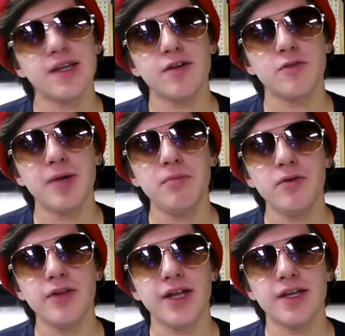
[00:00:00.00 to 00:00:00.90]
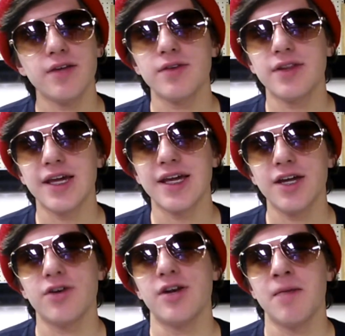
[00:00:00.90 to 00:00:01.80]
There's people that they
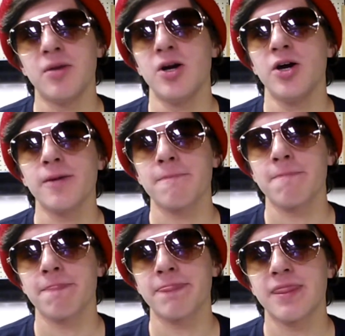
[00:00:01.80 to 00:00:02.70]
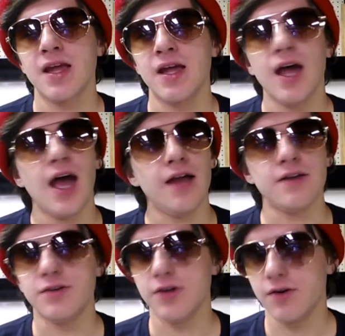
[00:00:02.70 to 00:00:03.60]
get your number,
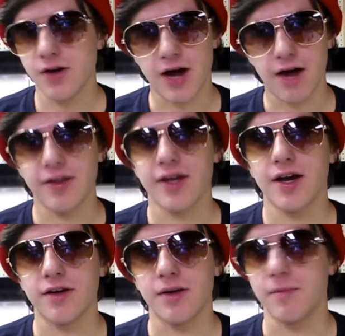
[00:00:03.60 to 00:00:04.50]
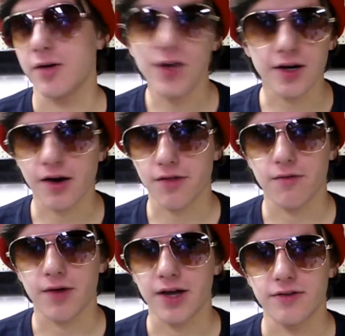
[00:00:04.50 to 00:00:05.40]
and you don't know how they got your number. You didn't
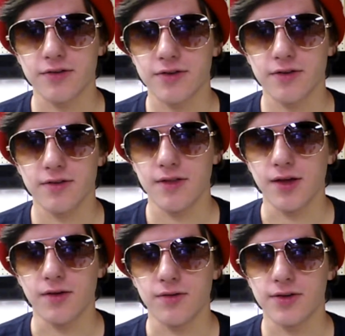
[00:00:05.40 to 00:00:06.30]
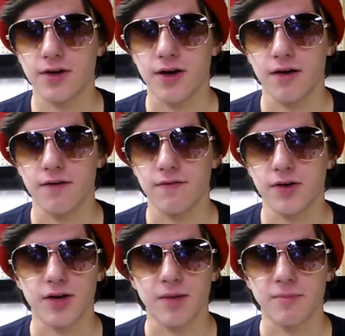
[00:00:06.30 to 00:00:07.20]
authorize the use of
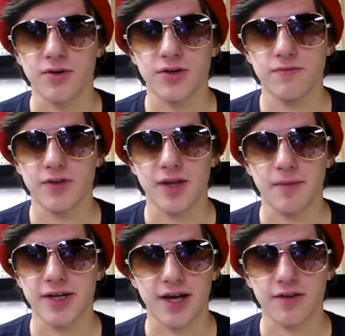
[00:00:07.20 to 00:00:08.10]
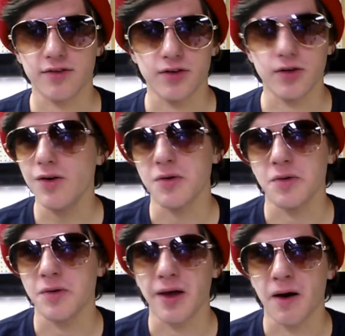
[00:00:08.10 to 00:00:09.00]
your number for them to text you. You don't know
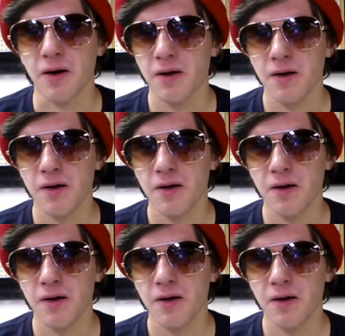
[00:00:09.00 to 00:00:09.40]
who they are.